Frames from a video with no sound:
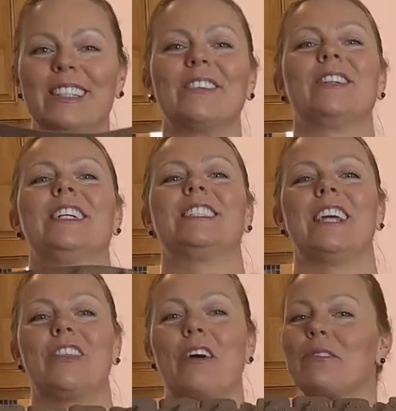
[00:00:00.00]
which
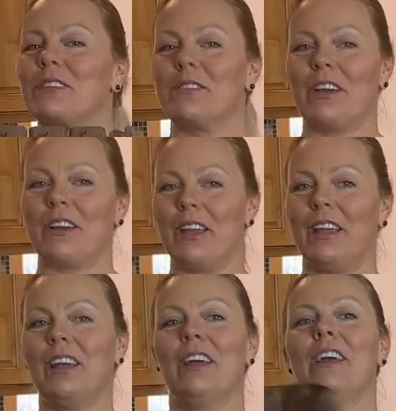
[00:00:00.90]
I thought was
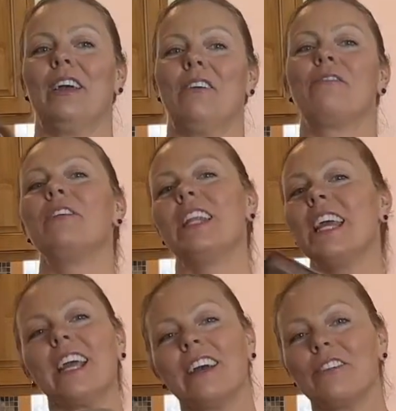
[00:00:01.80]
very
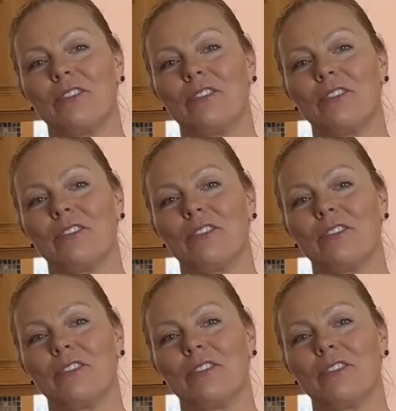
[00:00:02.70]
fitting